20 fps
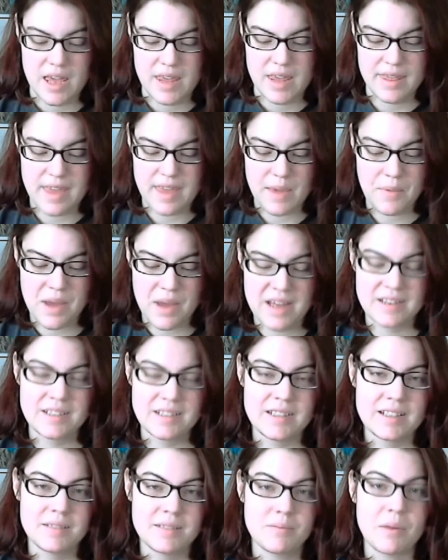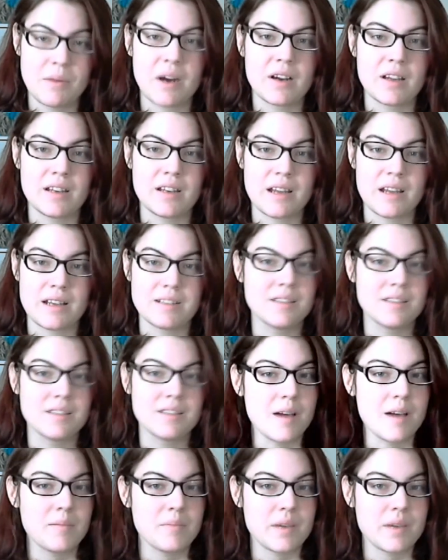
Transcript: They went, Mara and I did not